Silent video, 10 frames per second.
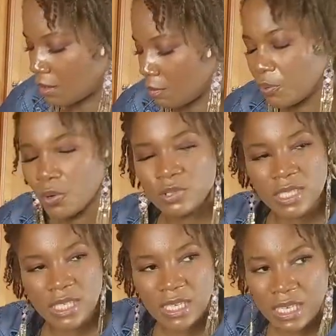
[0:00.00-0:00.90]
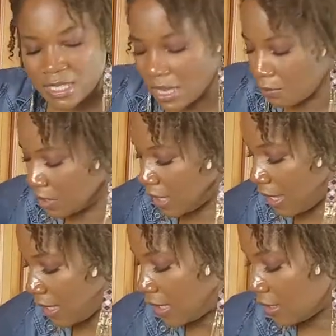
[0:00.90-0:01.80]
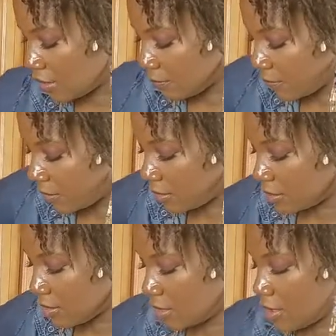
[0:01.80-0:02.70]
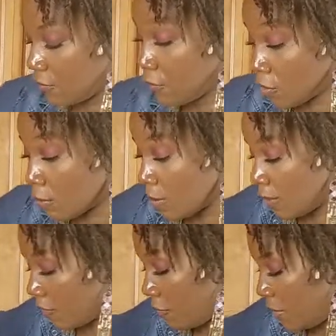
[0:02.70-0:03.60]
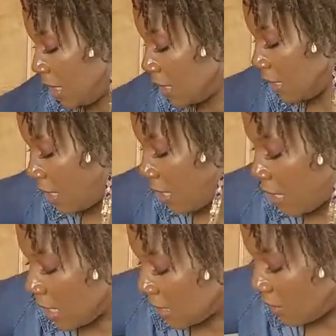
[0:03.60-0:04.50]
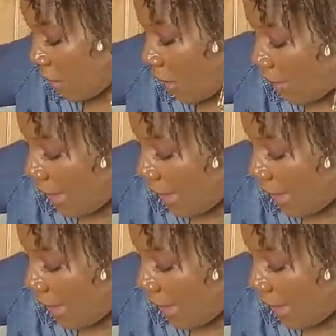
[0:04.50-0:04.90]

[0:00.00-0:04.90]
protein as I would like in the form of meat, and so I'll